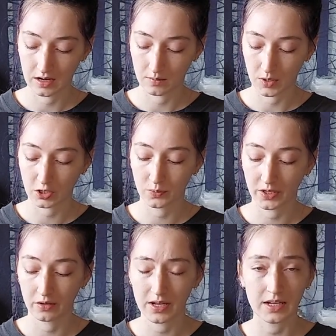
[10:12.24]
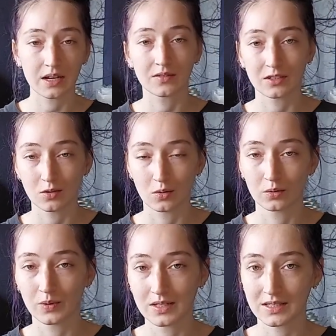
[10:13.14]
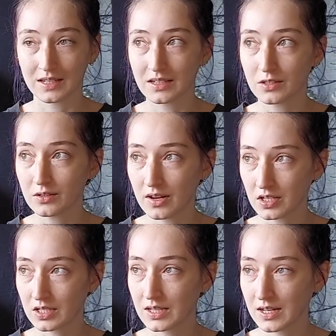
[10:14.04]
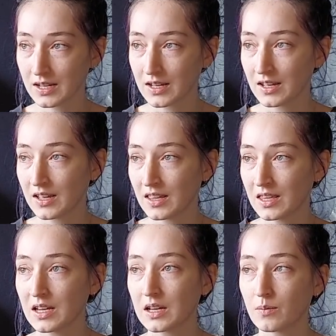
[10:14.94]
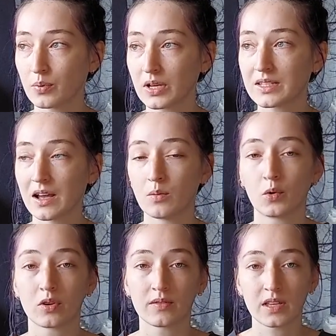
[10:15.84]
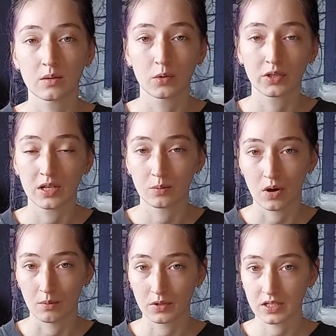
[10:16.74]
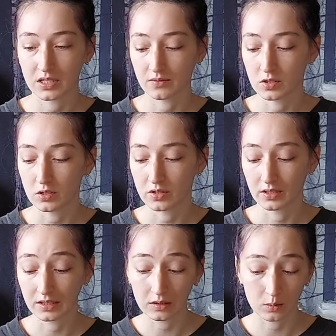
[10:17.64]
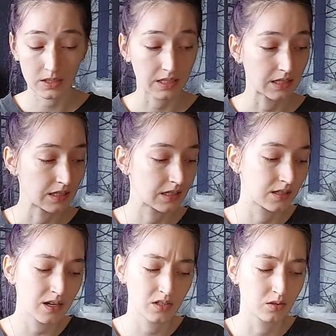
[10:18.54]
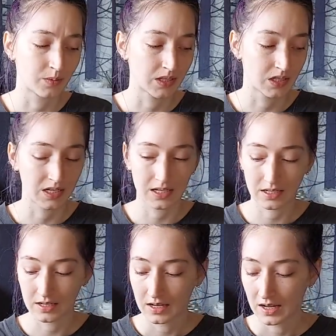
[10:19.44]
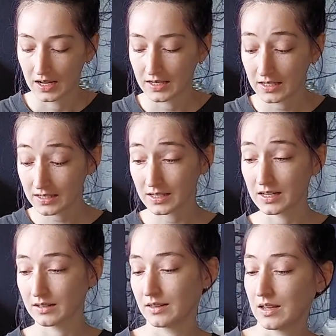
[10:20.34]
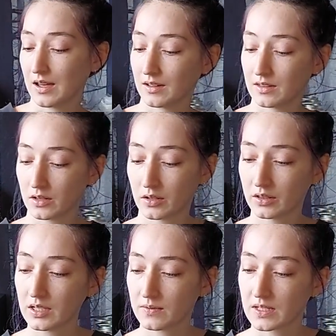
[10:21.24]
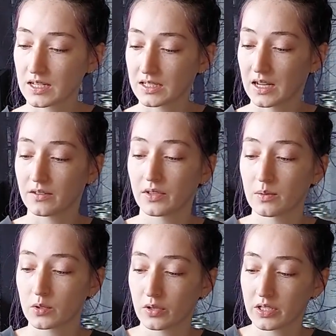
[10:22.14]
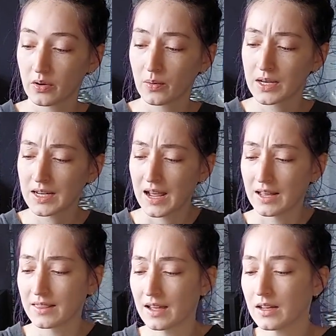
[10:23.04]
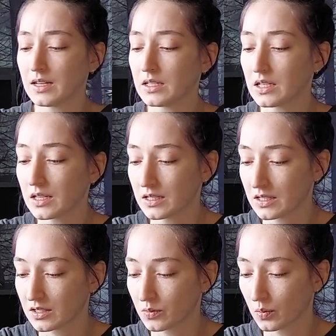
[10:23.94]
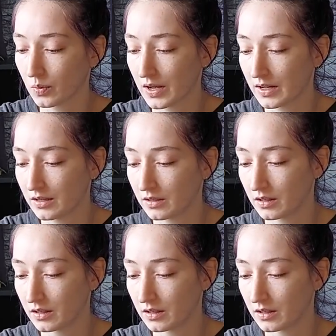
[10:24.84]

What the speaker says: marshmallow, and I've done cold ones, and I just like think it brings out more of the emollient properties if you use a little bit of heat, and not too much again. And it is, yeah, the leaf is anti-inflammatory, so I wanted to add that into this as well.